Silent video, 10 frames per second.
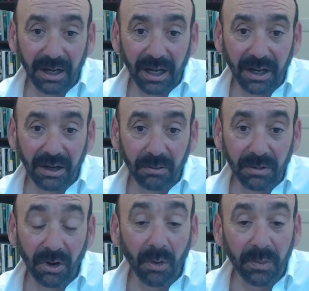uh,
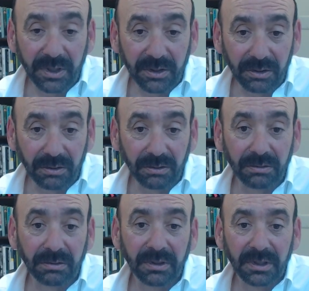we're hoping
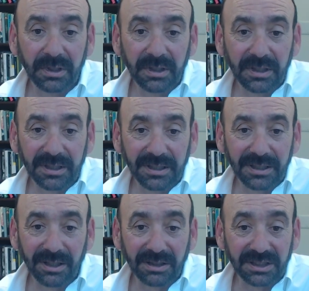to
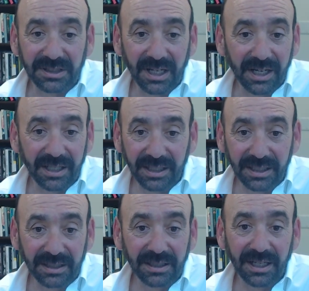in our society
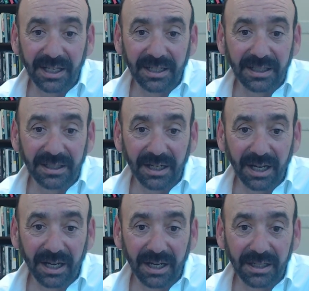and
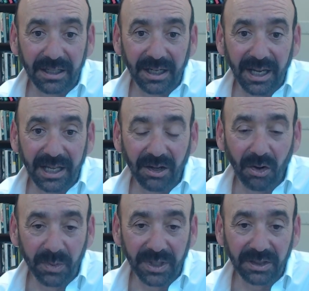uh, and
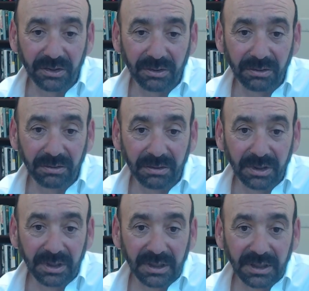hoping to
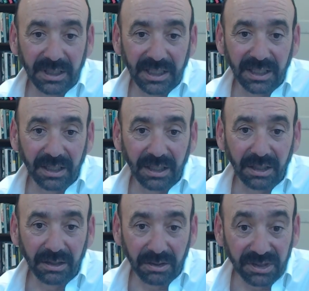
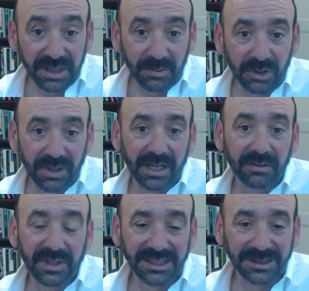use them to kind
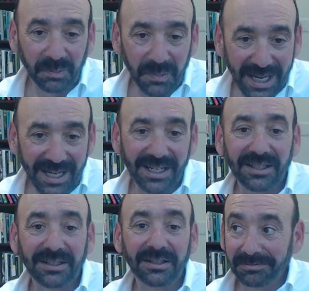of
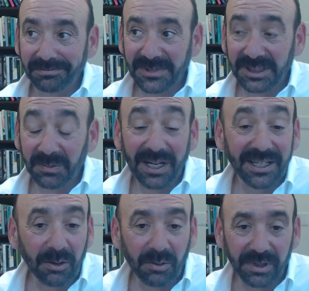expand expand
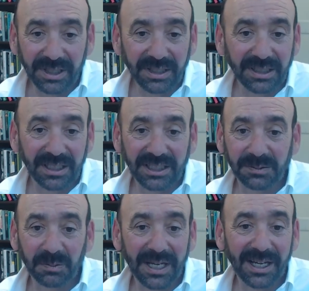equity,
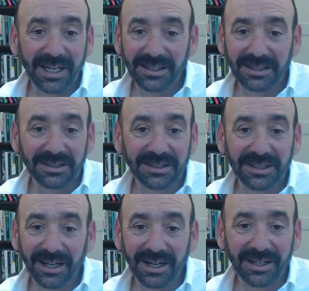expand
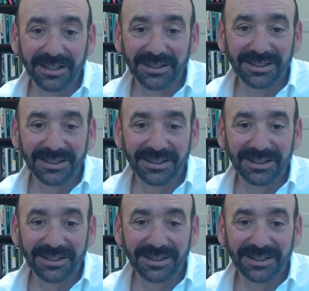uh,